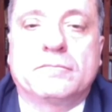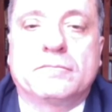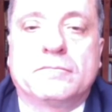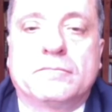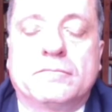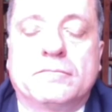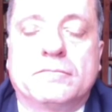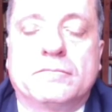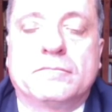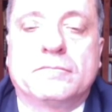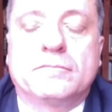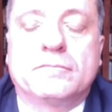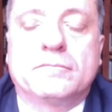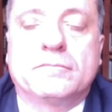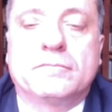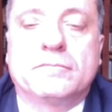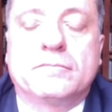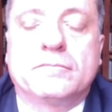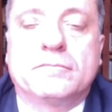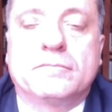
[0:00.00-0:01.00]

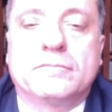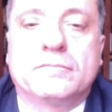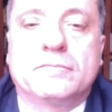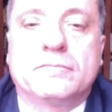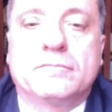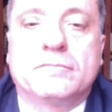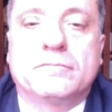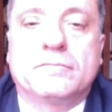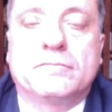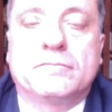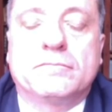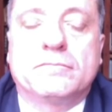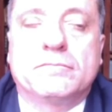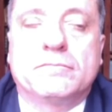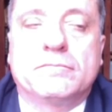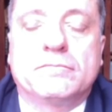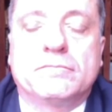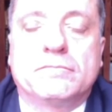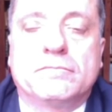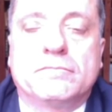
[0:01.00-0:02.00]

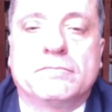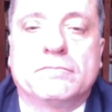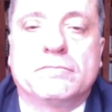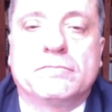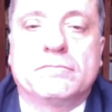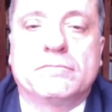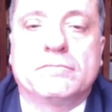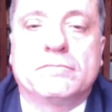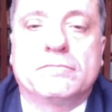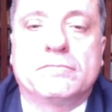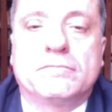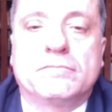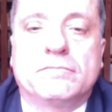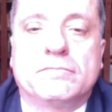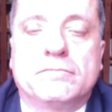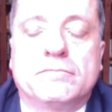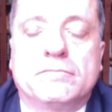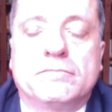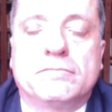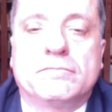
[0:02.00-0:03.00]

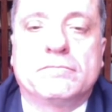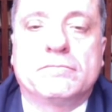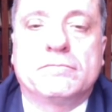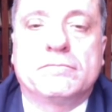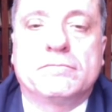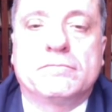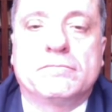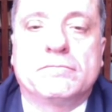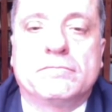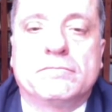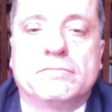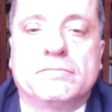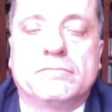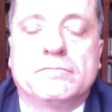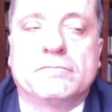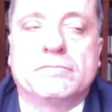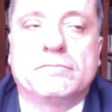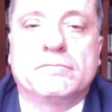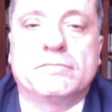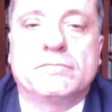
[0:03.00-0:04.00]

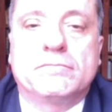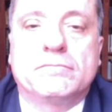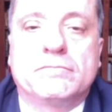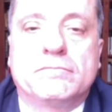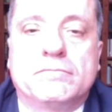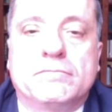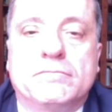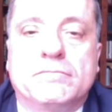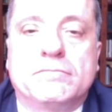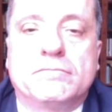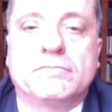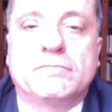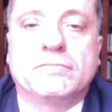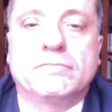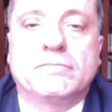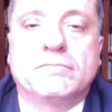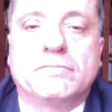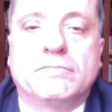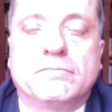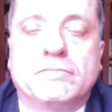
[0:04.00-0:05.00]

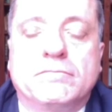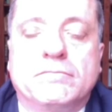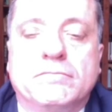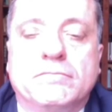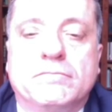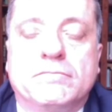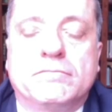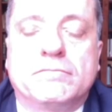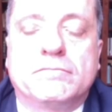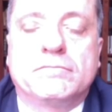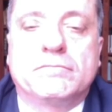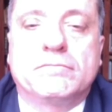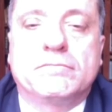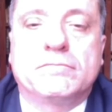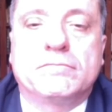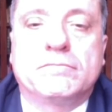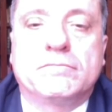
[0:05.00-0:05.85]
The person shown says nothing.